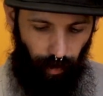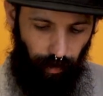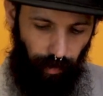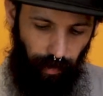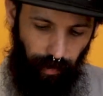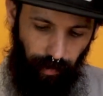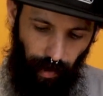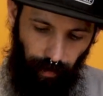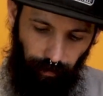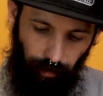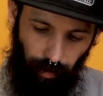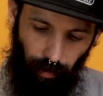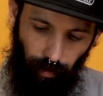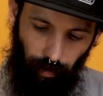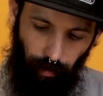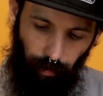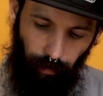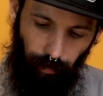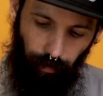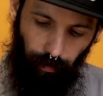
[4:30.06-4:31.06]
These have
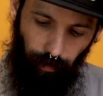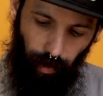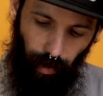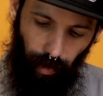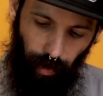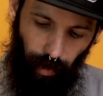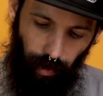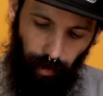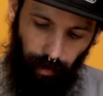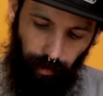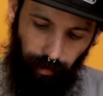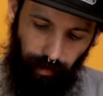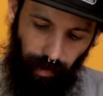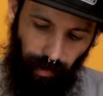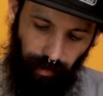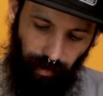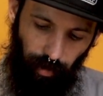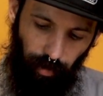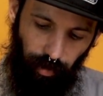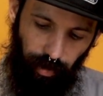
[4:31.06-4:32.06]
little, it
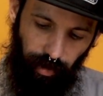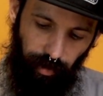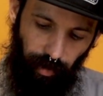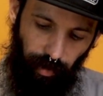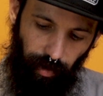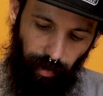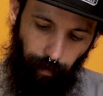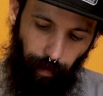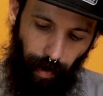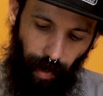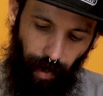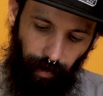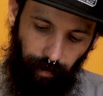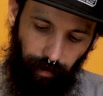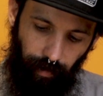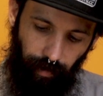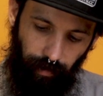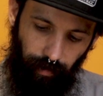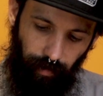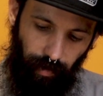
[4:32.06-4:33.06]
says a little slit on the back
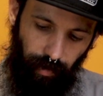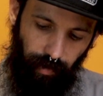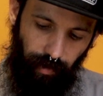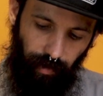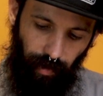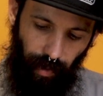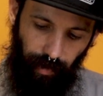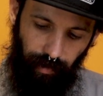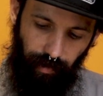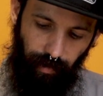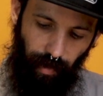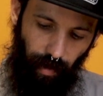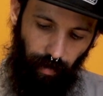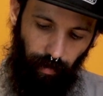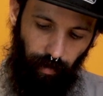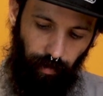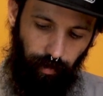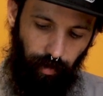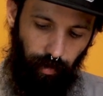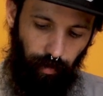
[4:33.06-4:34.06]
that slides
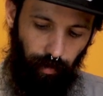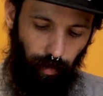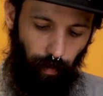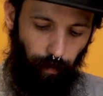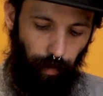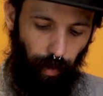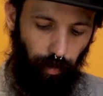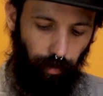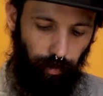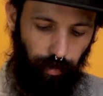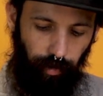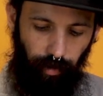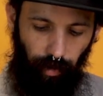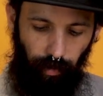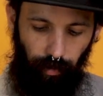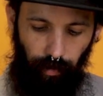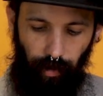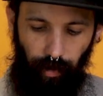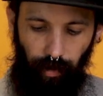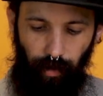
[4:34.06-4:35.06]
down onto a little post
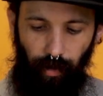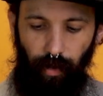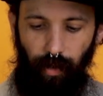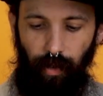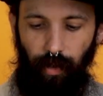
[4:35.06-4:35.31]
so that